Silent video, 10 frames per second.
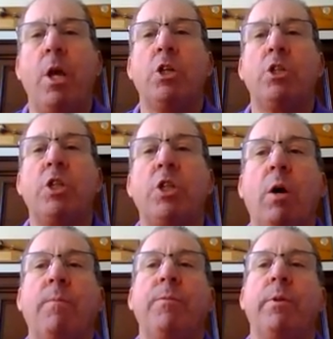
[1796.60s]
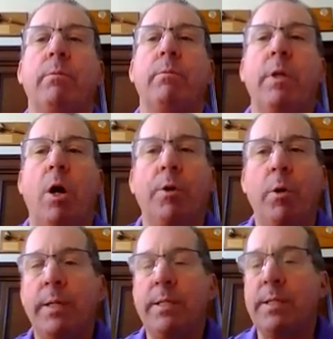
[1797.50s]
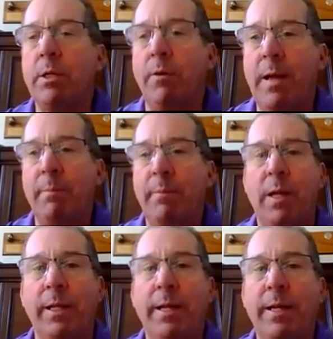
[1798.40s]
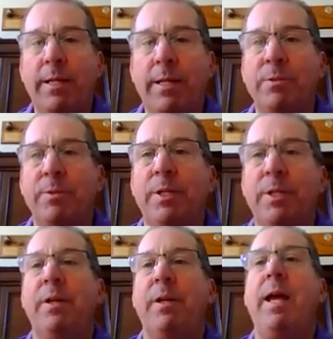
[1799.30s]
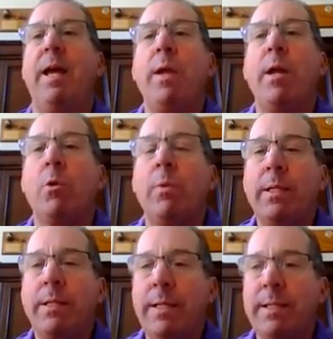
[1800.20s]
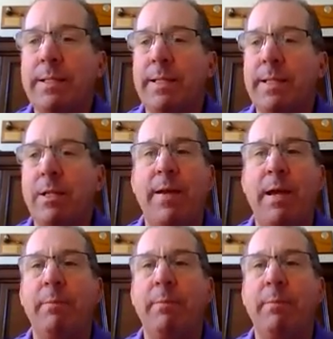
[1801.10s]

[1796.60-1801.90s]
So we all know what a single family dwelling is, and we are renting this single family